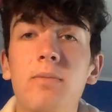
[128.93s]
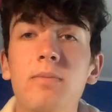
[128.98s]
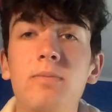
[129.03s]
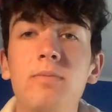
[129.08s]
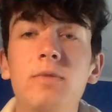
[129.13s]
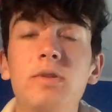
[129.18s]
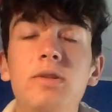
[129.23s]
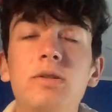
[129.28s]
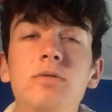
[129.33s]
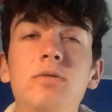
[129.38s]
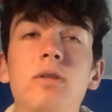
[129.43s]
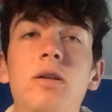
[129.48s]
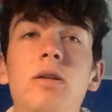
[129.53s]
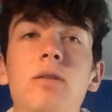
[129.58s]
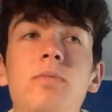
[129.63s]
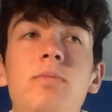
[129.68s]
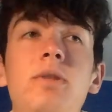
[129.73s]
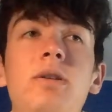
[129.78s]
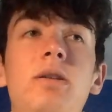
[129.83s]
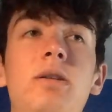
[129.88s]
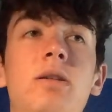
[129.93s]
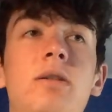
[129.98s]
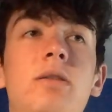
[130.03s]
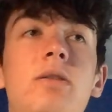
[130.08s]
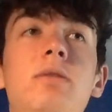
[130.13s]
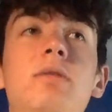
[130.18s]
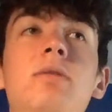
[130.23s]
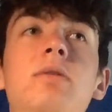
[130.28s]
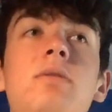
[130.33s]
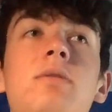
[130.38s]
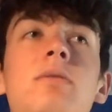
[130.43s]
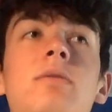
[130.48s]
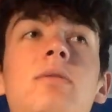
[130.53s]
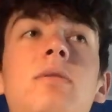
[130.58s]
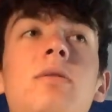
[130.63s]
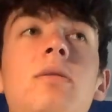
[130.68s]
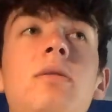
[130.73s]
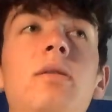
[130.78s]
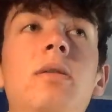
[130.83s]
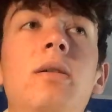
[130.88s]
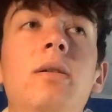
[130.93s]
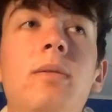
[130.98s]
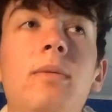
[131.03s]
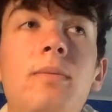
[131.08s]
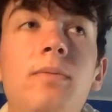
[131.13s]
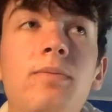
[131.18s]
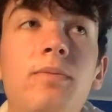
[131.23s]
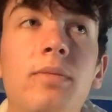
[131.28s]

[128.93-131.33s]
This is wrong because the